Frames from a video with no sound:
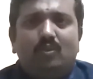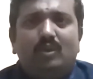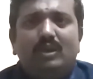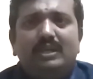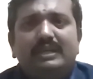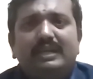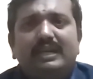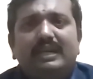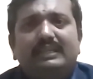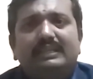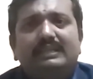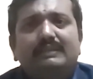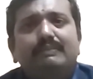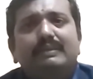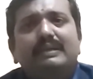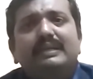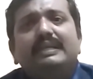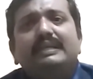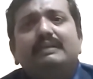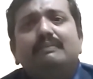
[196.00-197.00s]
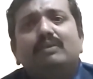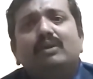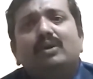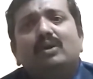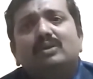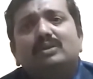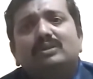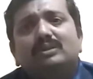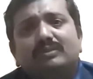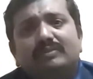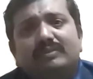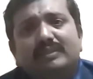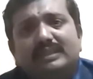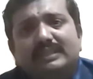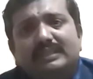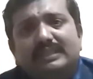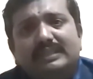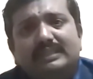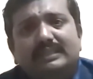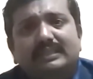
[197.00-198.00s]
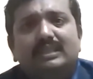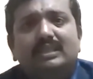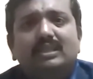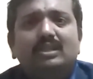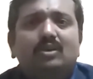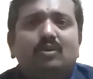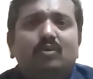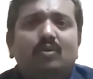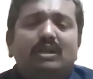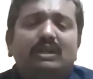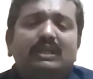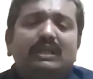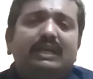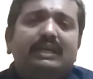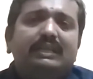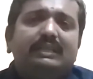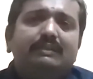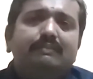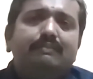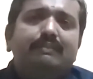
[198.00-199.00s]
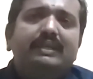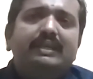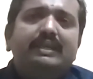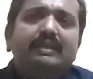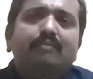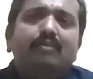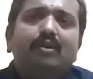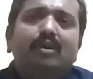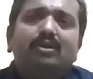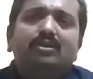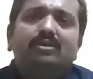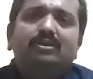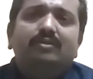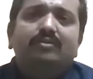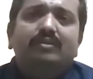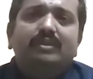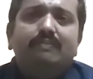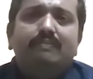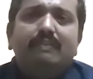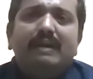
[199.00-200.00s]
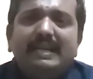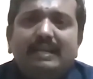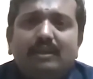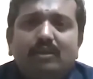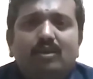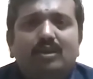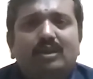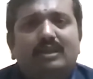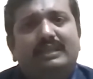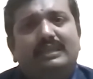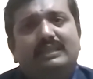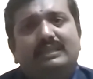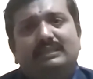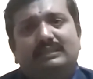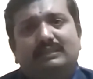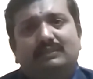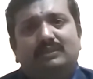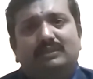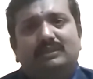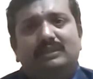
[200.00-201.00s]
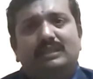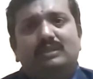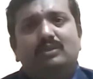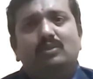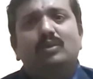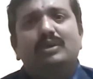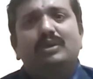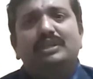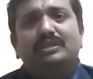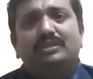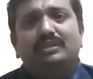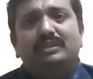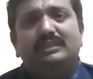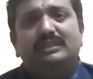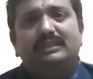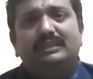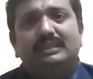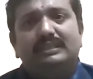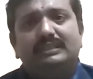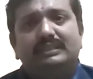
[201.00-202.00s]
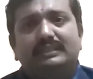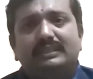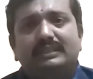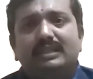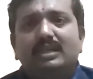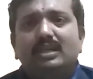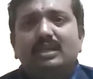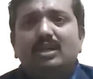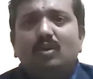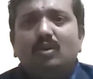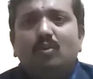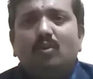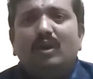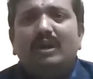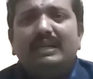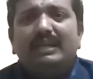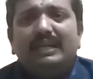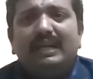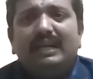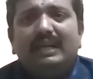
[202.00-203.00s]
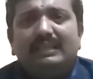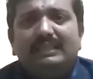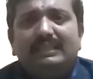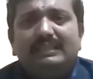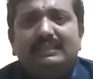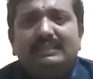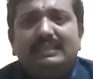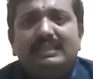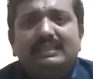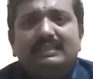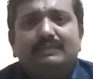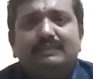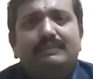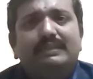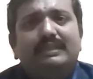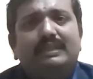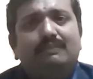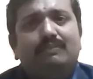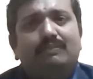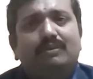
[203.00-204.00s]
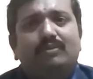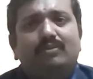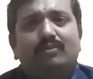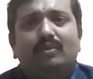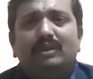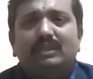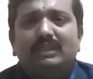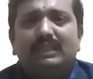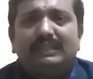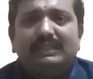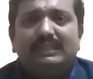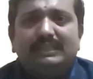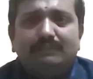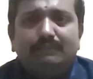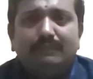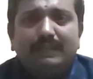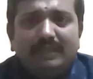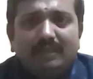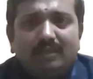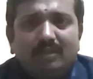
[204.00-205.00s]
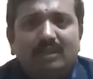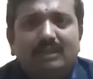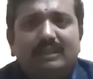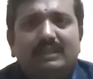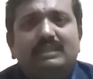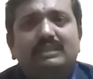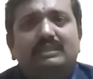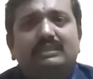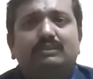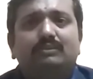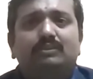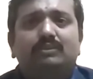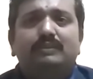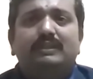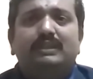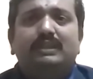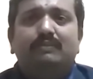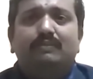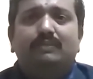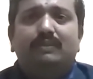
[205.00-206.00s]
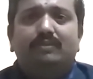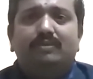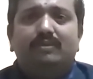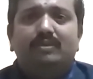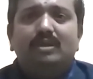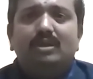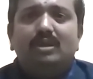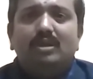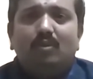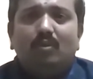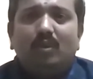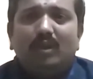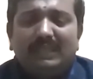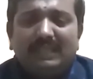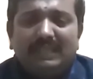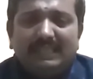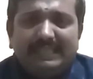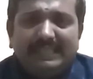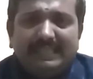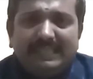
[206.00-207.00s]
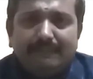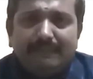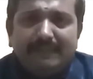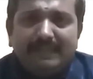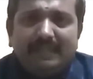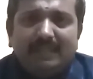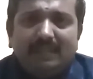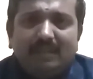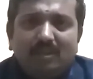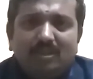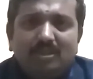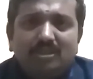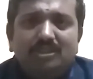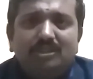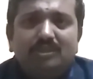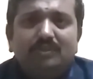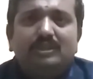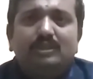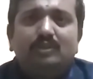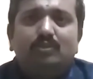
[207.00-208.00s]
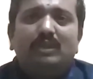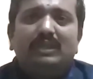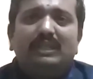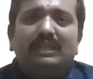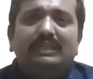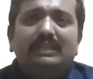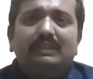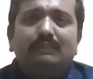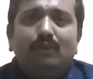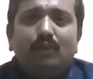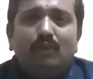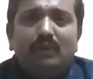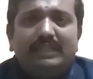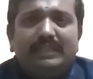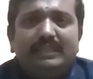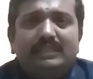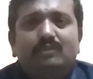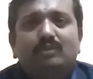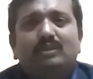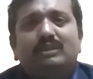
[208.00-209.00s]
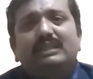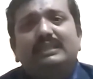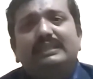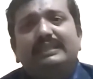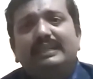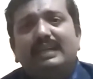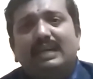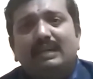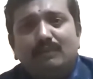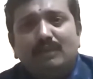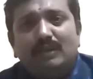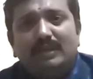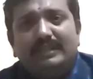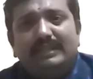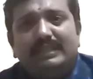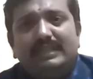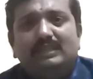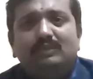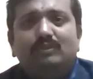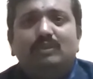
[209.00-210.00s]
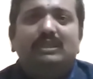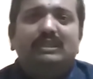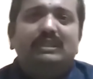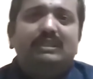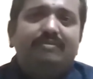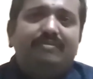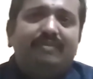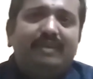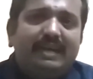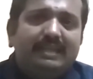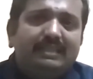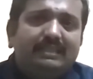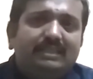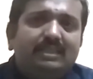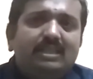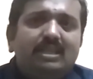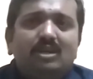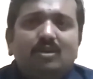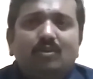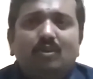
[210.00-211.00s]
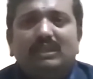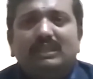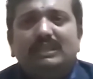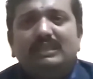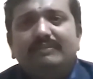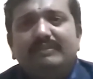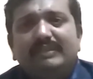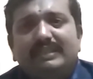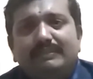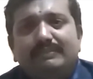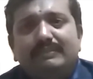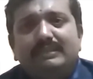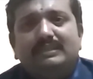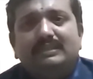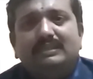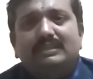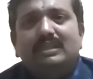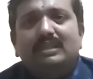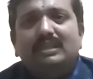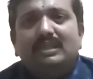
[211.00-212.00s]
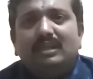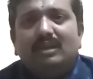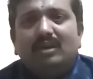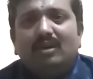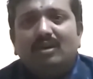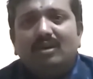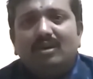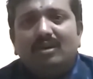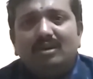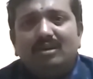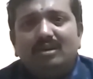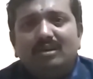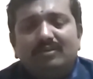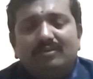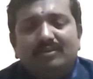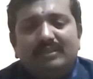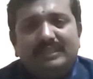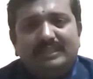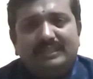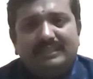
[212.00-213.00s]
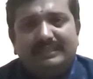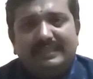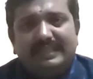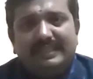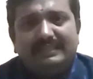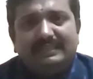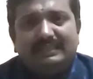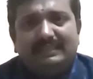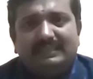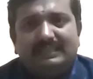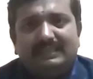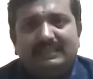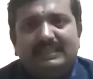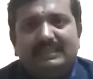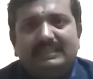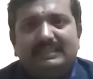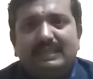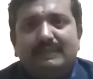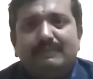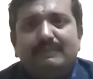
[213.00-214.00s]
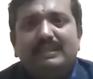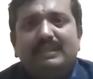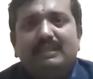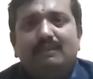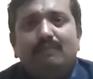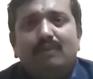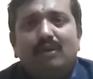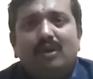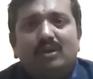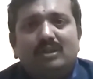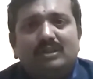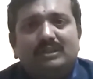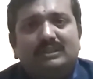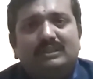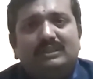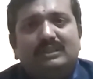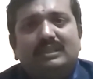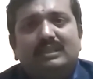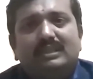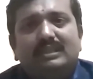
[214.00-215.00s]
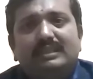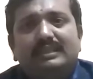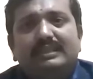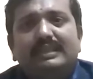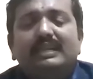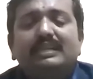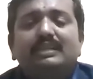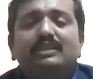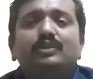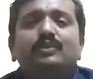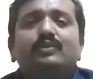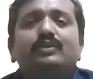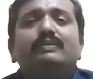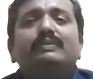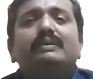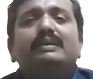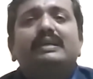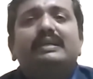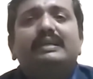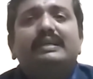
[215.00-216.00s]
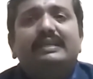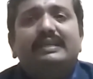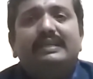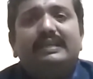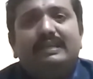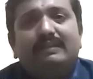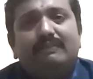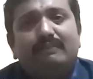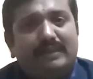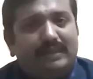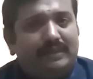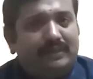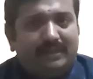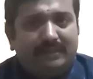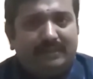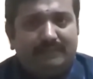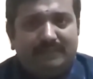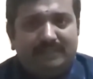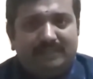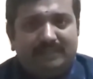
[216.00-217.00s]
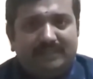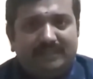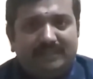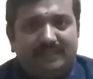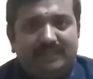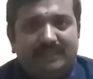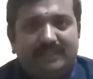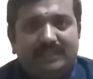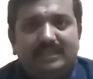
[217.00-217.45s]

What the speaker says: What are the building blocks of the cells? What are the building blocks of the microorganisms that go into the cells? What are the cells made up of? What are these microorganisms made up of? What are the chemical constituents? What are the proteins? What are the carbohydrates? What are the fats? What are the vitamins? All of these things, these chemical blocks, that you will be learning in biochemistry.